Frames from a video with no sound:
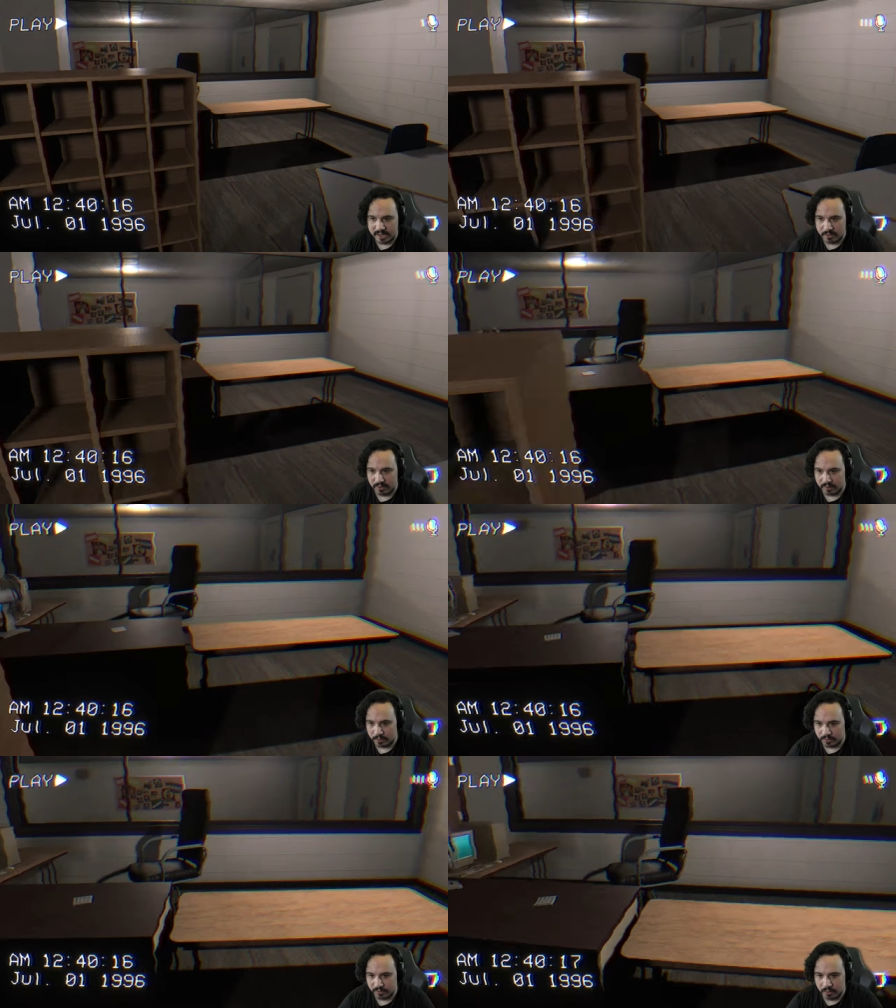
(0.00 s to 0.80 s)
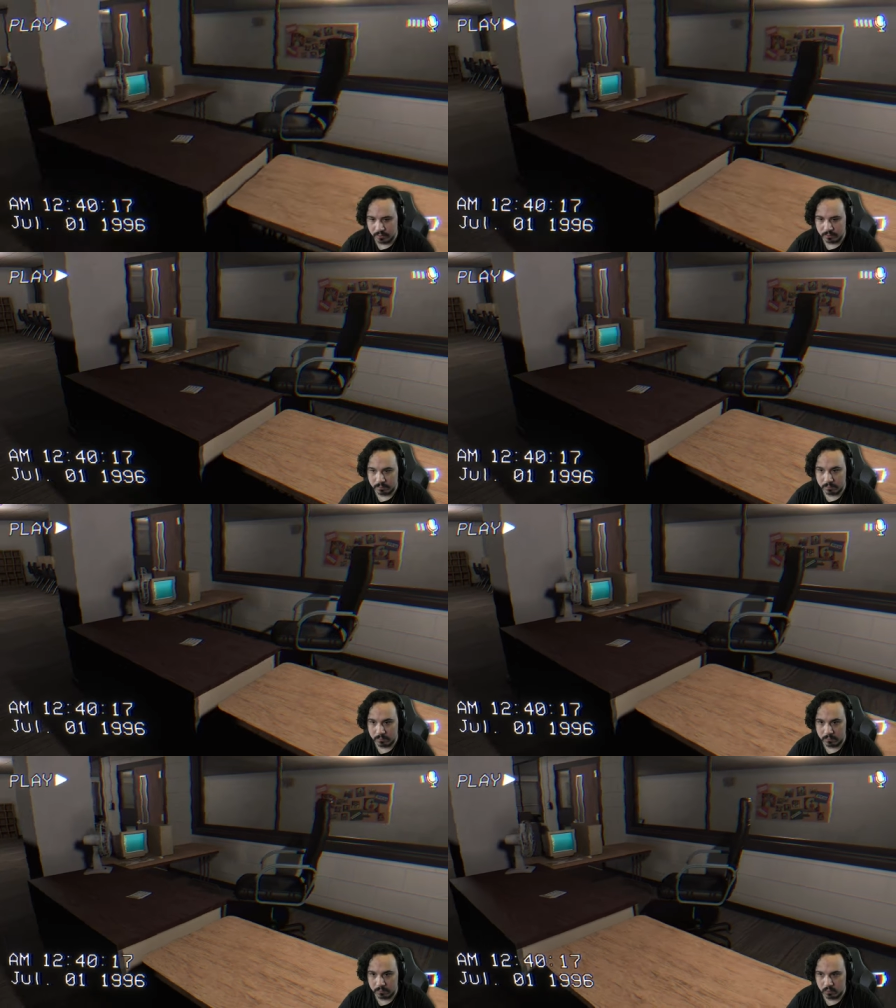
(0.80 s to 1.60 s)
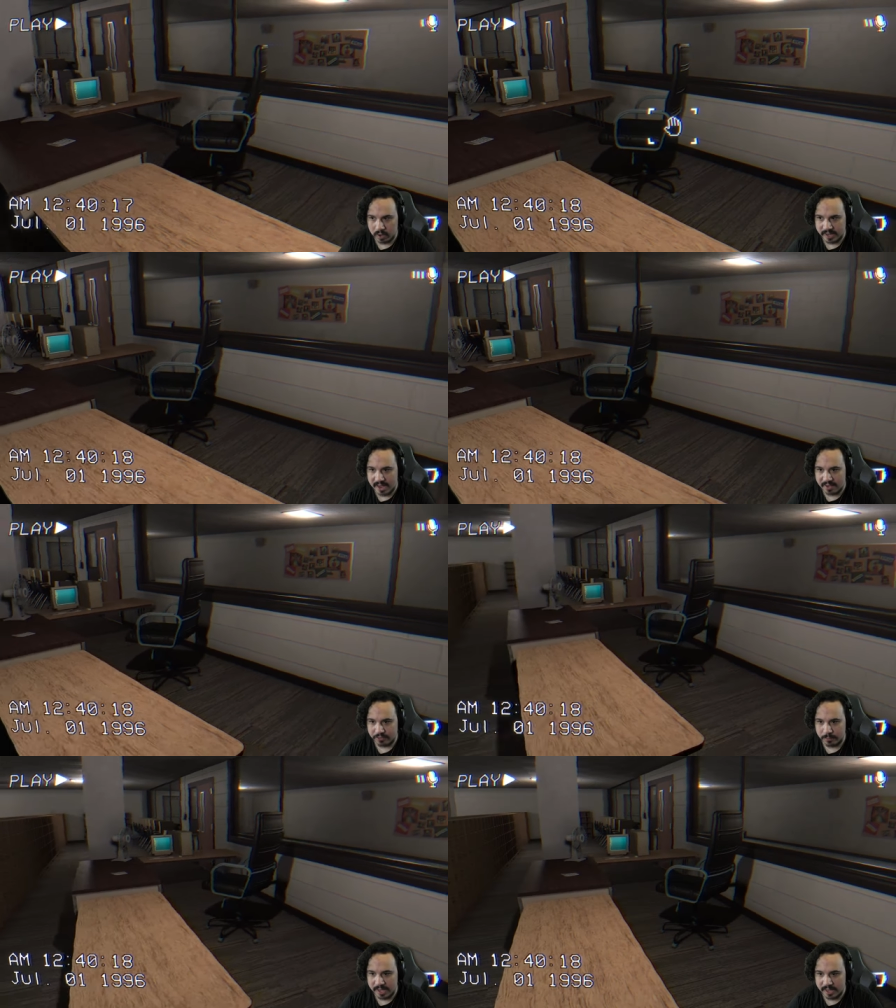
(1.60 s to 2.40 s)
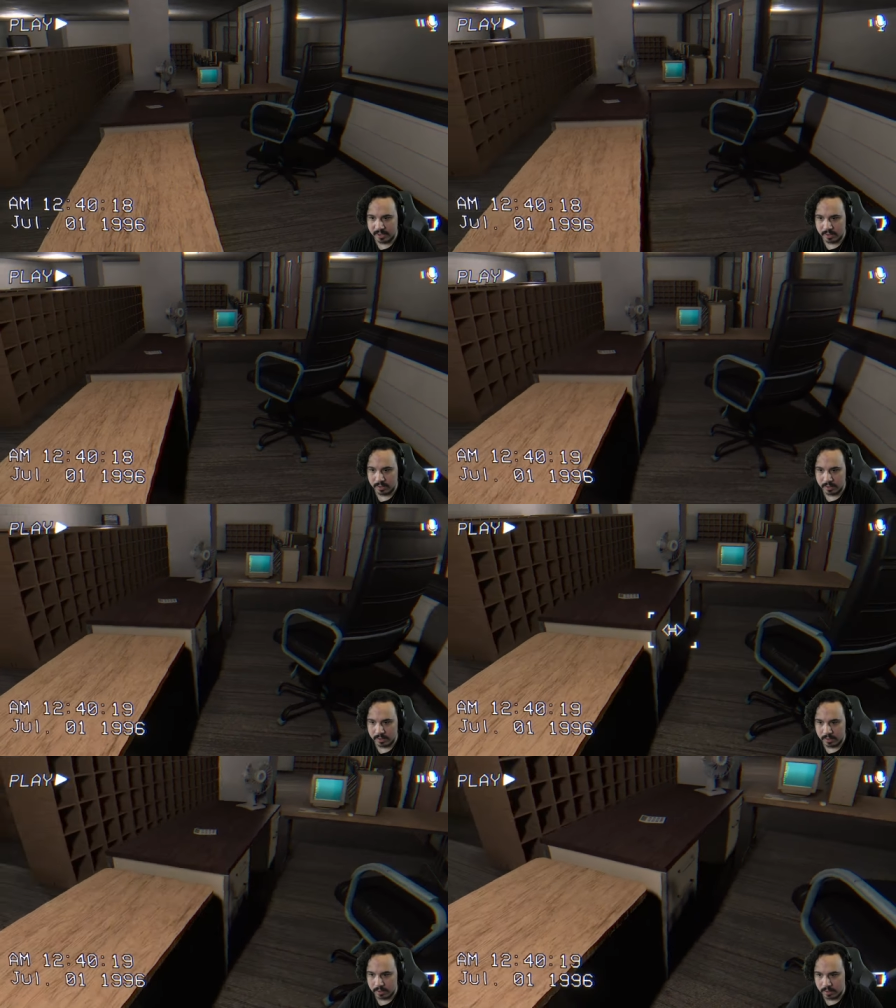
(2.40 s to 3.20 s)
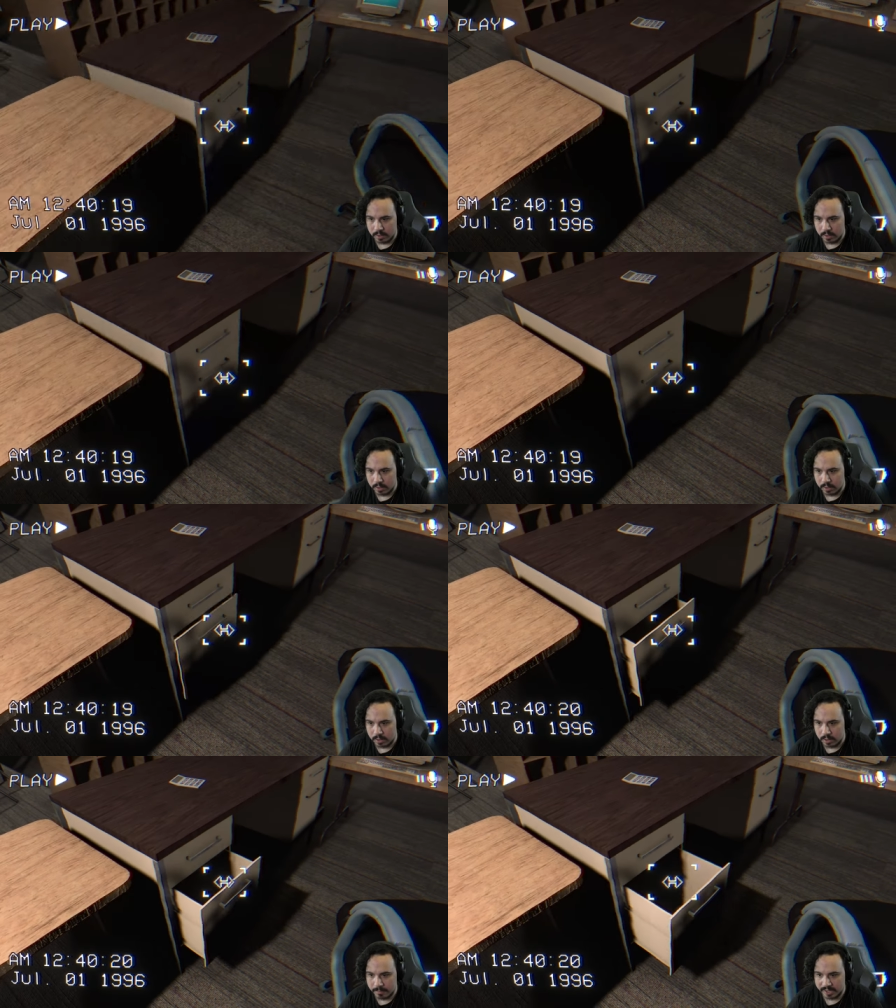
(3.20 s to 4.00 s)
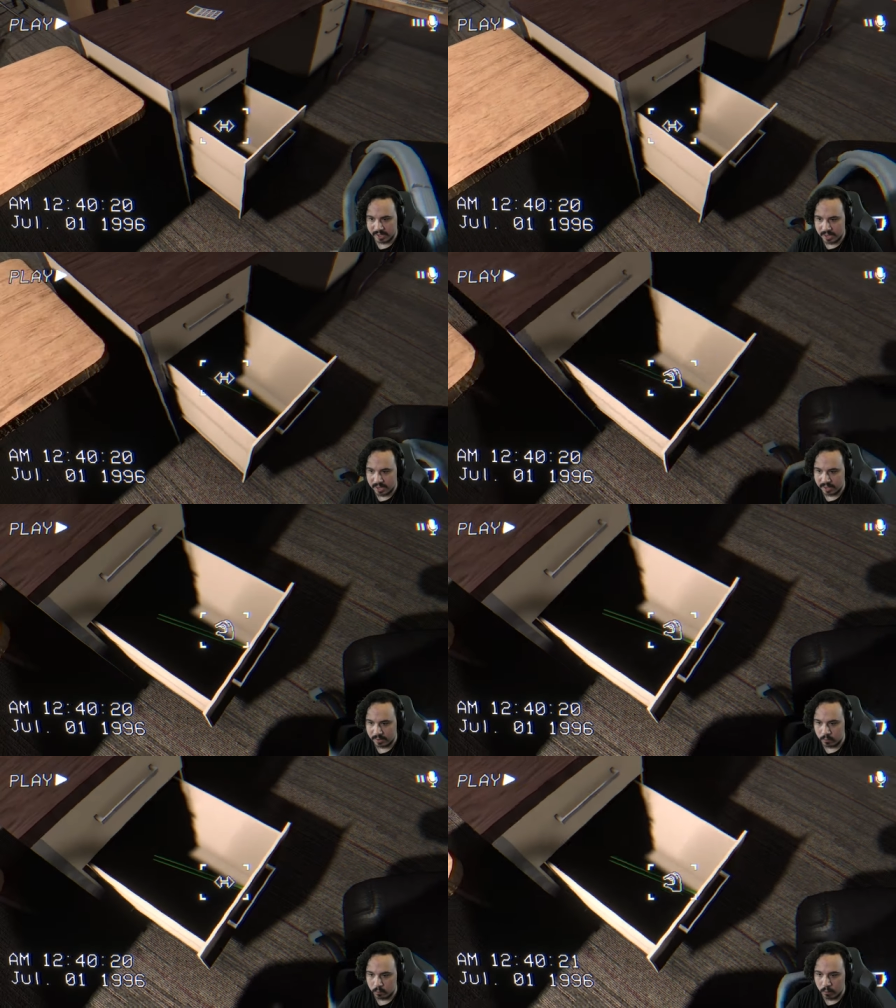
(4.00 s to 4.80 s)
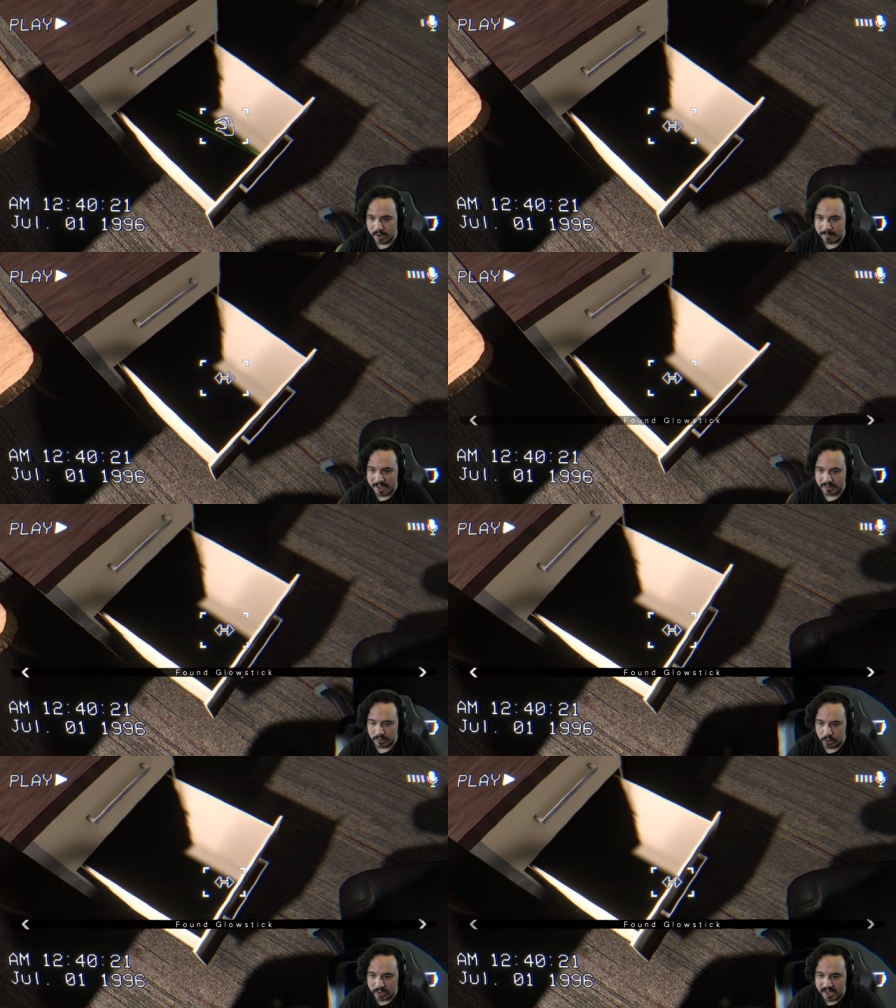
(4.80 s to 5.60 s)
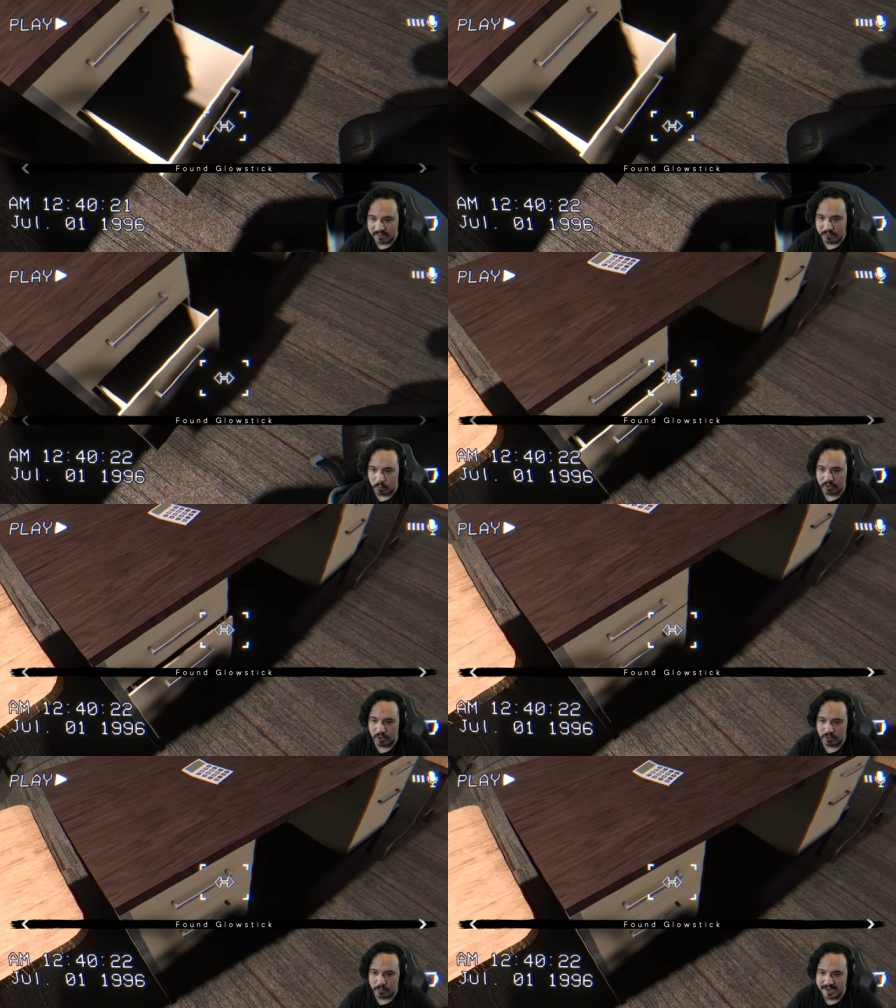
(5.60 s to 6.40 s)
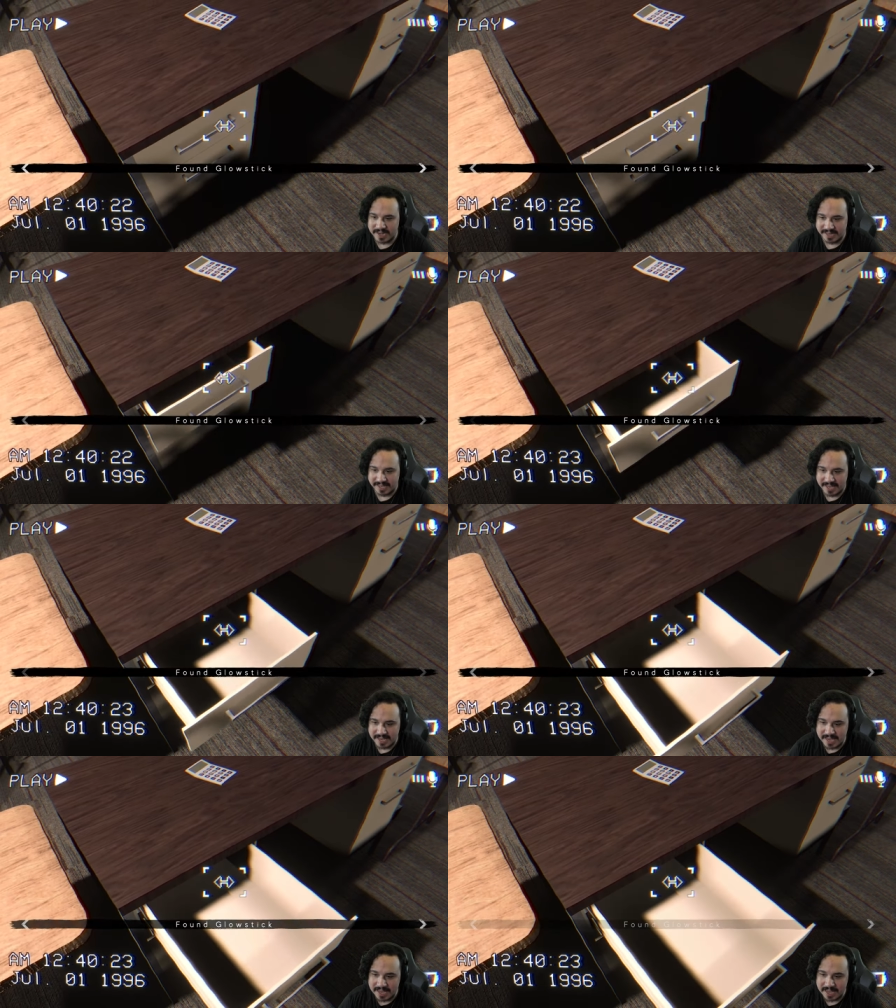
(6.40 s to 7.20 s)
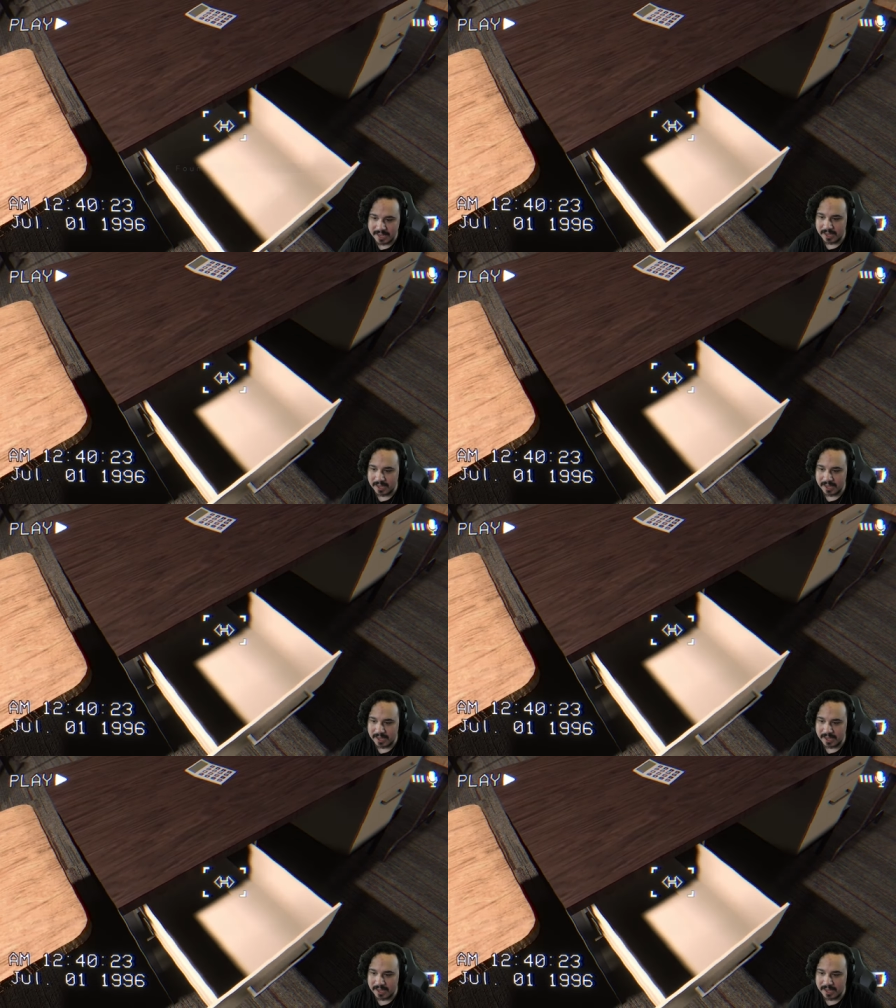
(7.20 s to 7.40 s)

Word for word: hear the little doll running after me. Oh my God. What am I looking for though? Do I need a key?